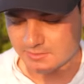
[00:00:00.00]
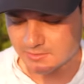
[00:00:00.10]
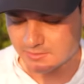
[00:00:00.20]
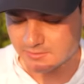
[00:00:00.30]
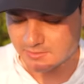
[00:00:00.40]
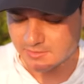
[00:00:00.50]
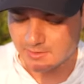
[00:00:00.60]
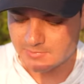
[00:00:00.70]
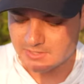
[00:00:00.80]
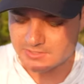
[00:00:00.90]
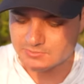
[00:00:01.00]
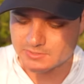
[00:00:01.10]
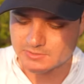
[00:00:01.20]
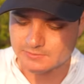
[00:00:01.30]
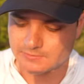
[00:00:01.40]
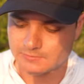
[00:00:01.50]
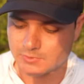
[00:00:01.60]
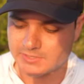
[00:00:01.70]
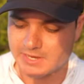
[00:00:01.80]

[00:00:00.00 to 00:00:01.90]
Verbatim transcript: Even, I mean, this one will